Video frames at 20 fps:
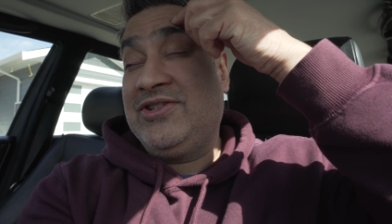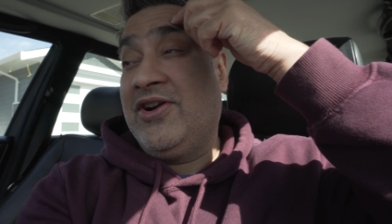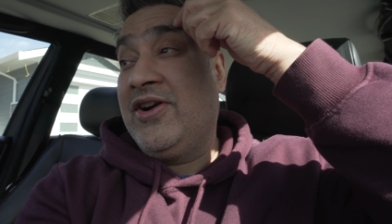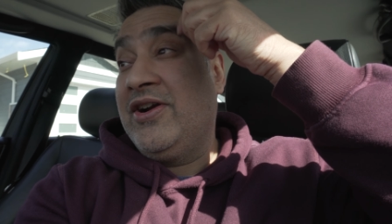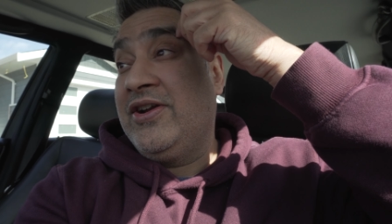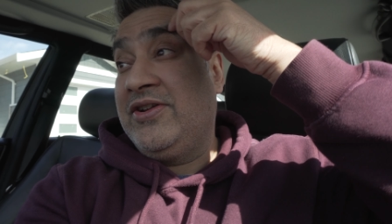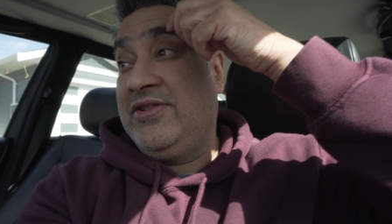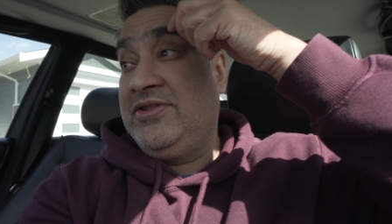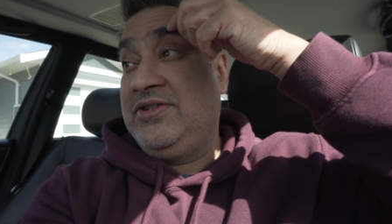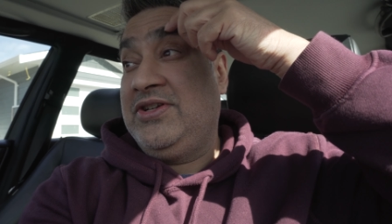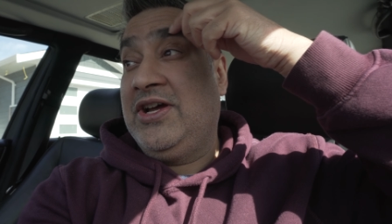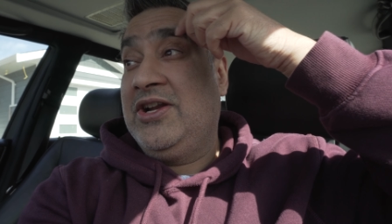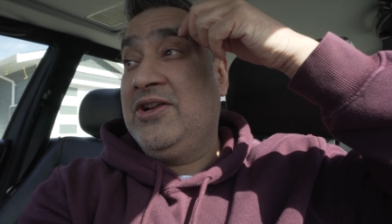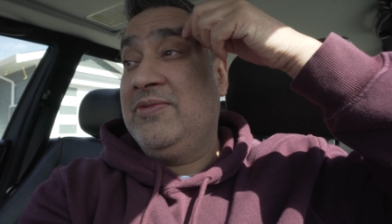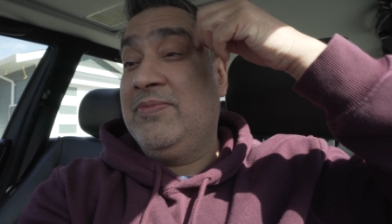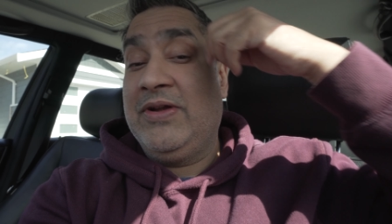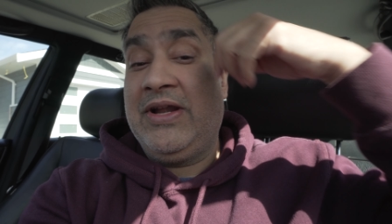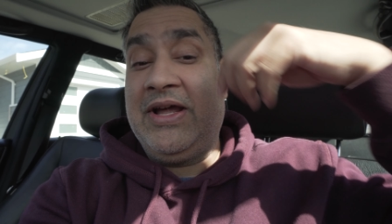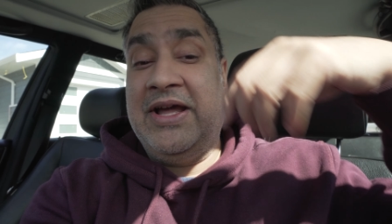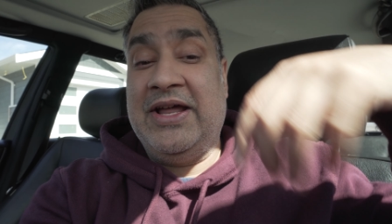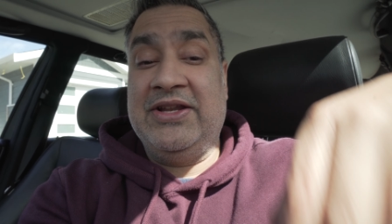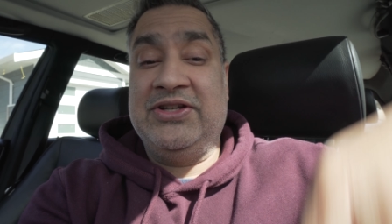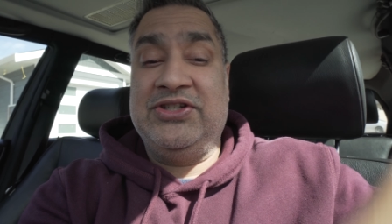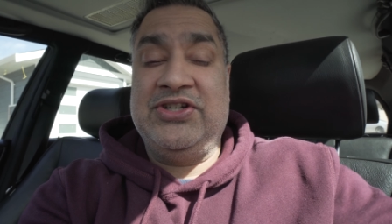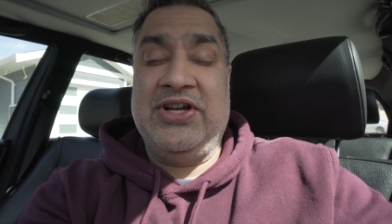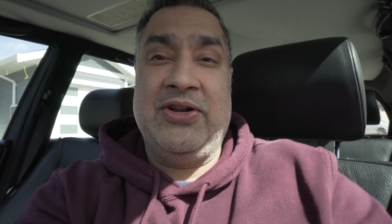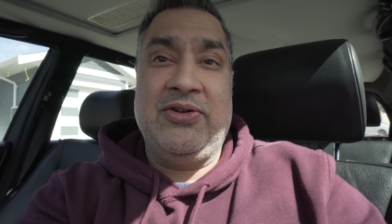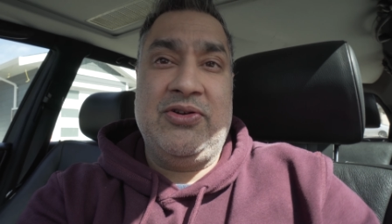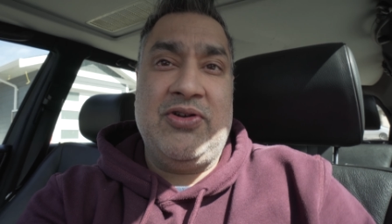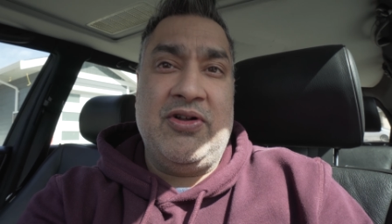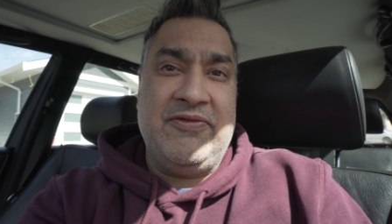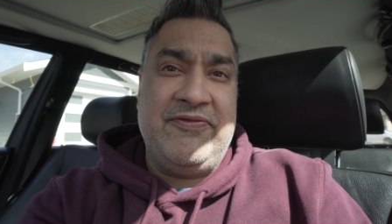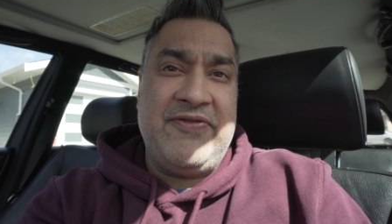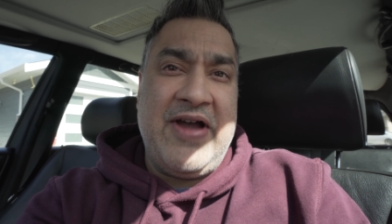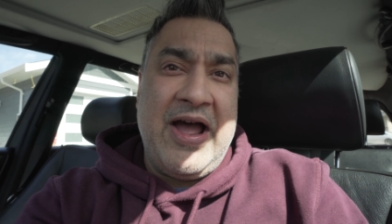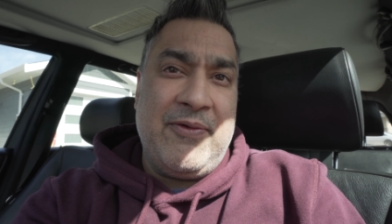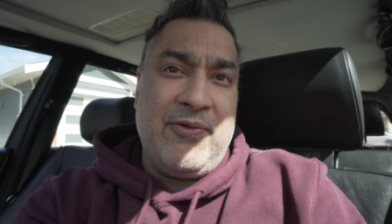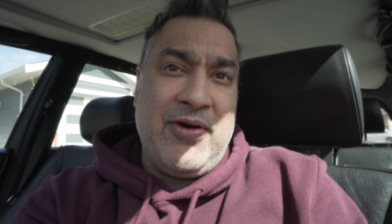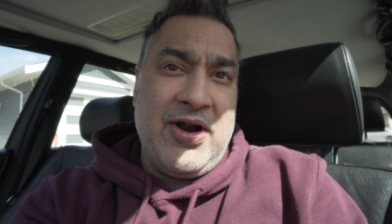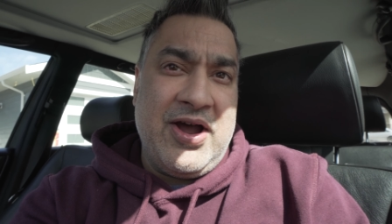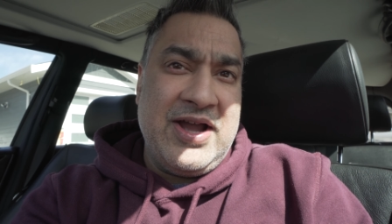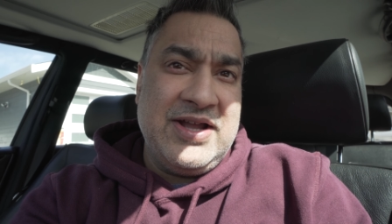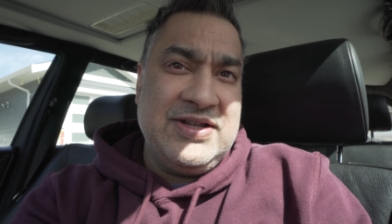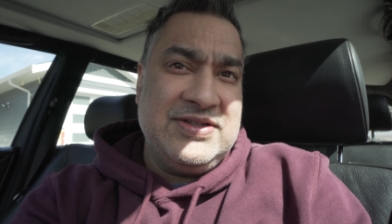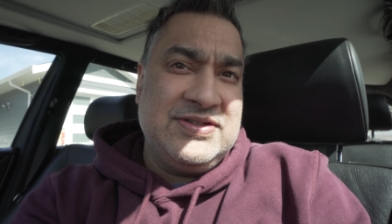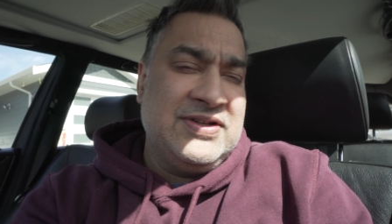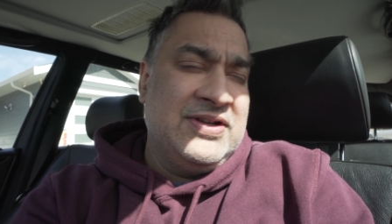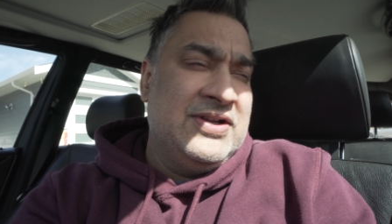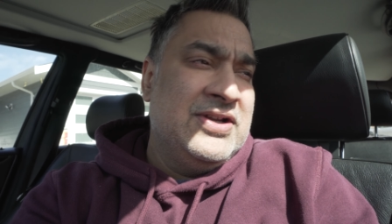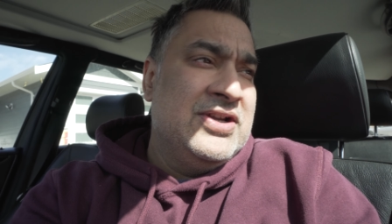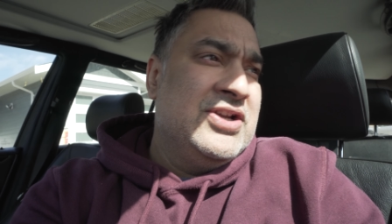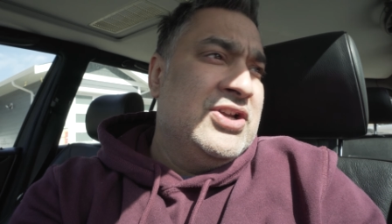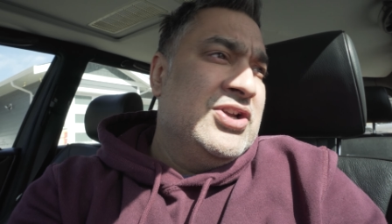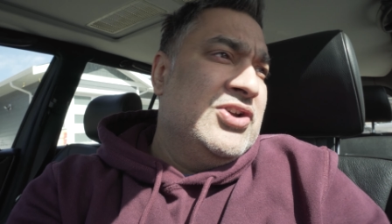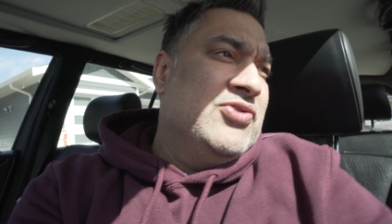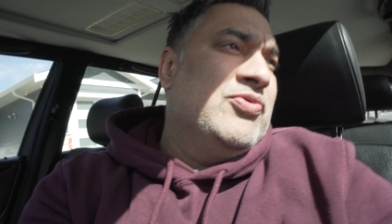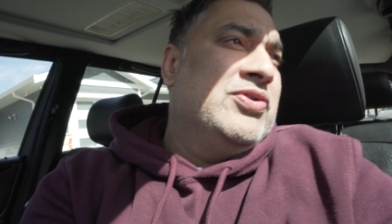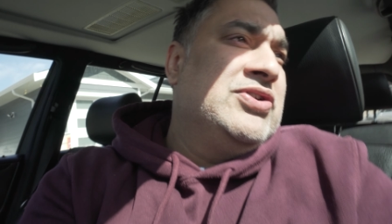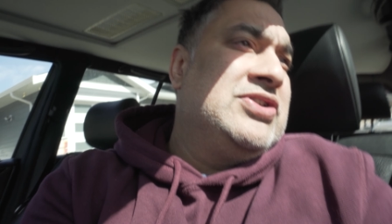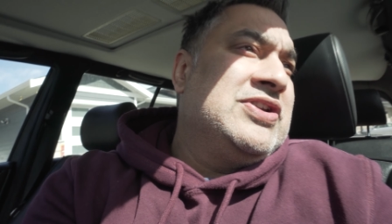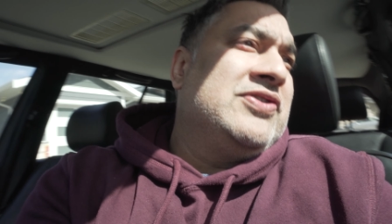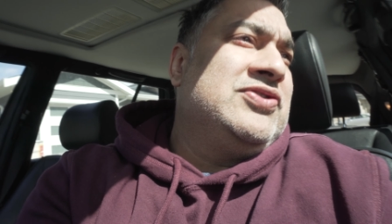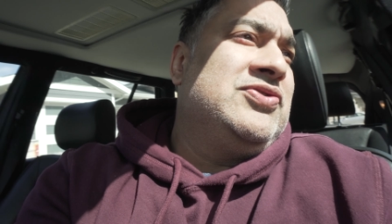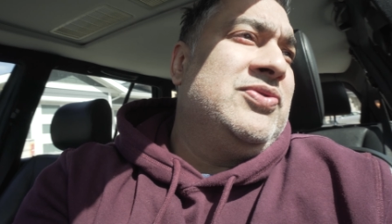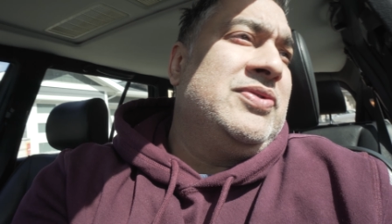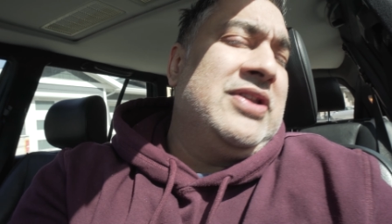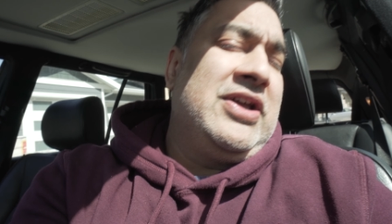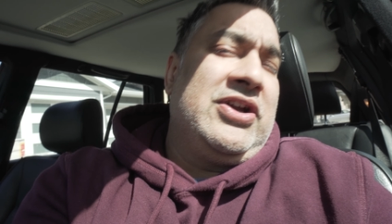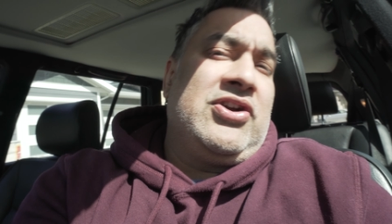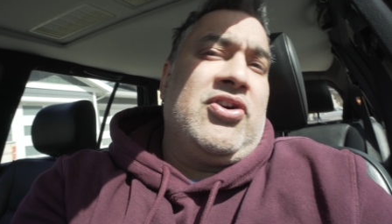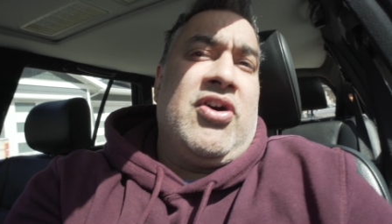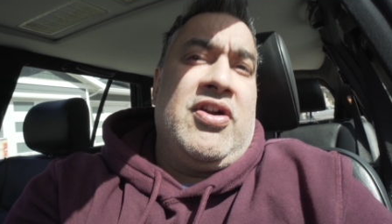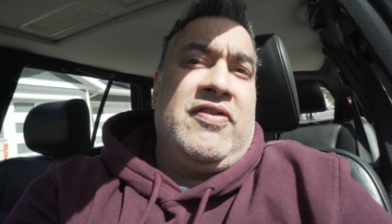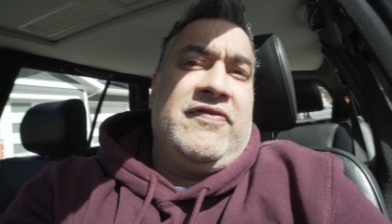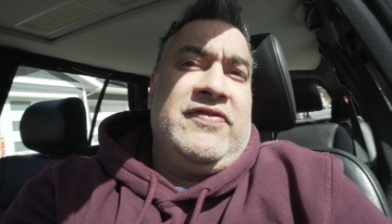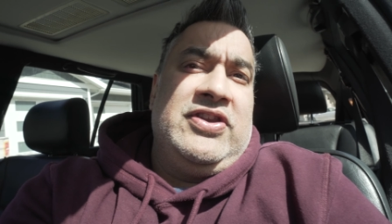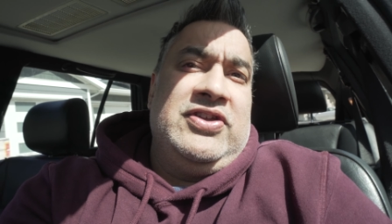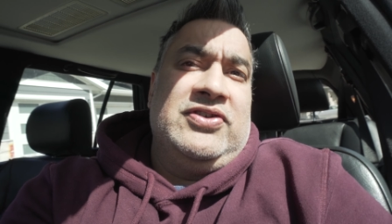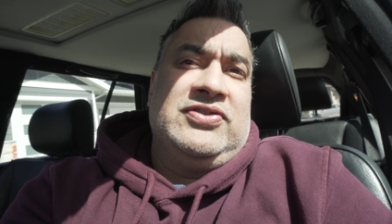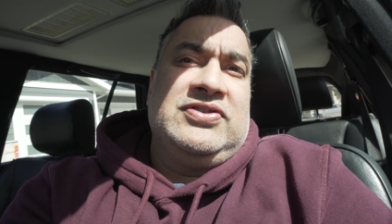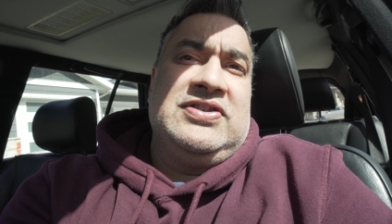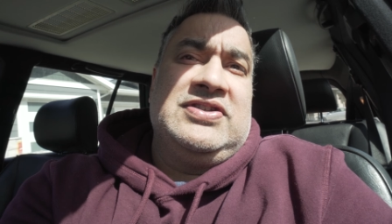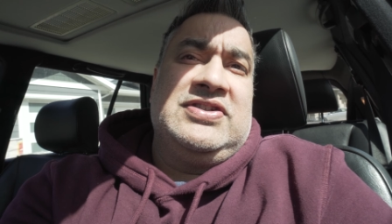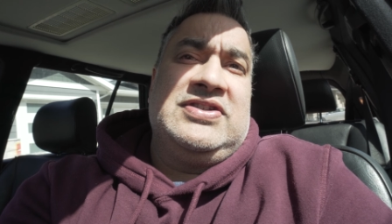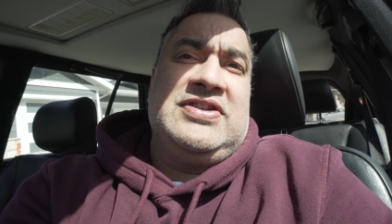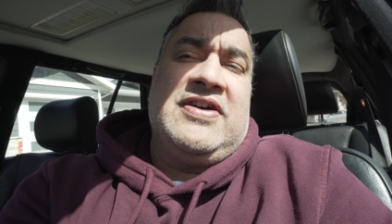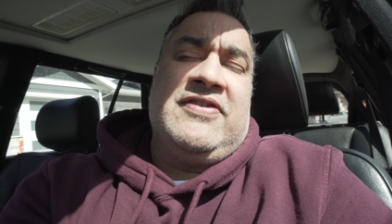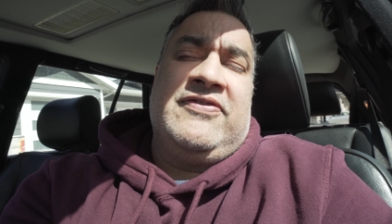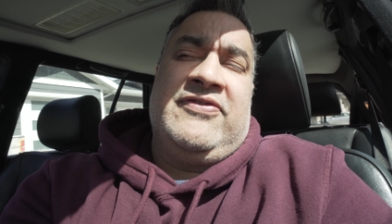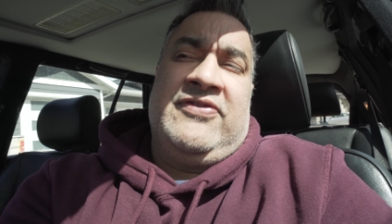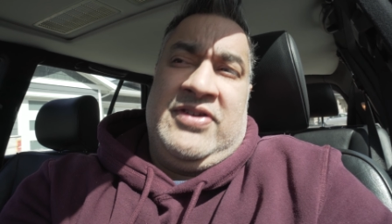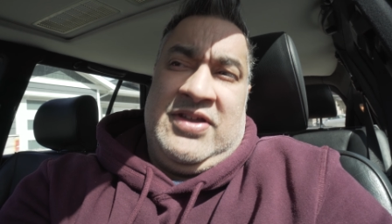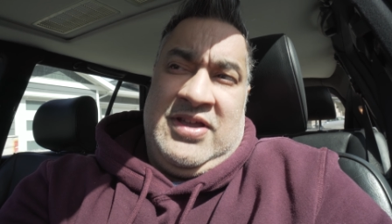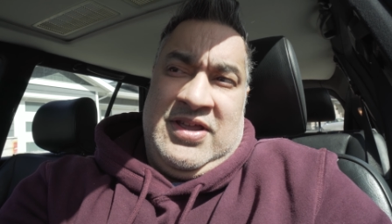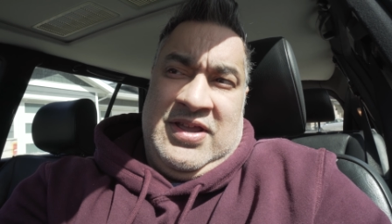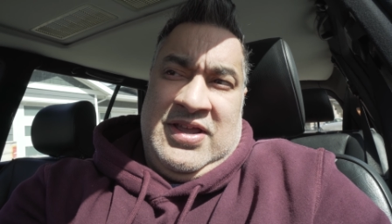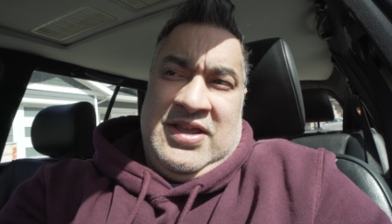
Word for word: starting another channel but i had a channel called fat rides which i was doing like car videos and stuff